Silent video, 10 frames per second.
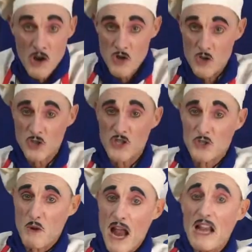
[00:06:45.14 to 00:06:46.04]
This is
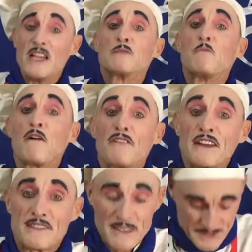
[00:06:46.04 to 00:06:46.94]
where it's
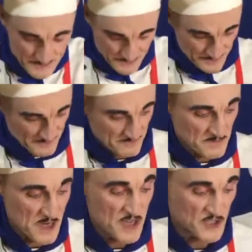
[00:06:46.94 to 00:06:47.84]
perfect.
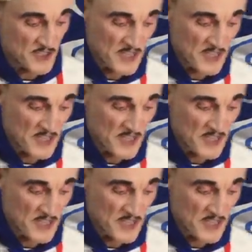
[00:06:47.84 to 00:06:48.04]
The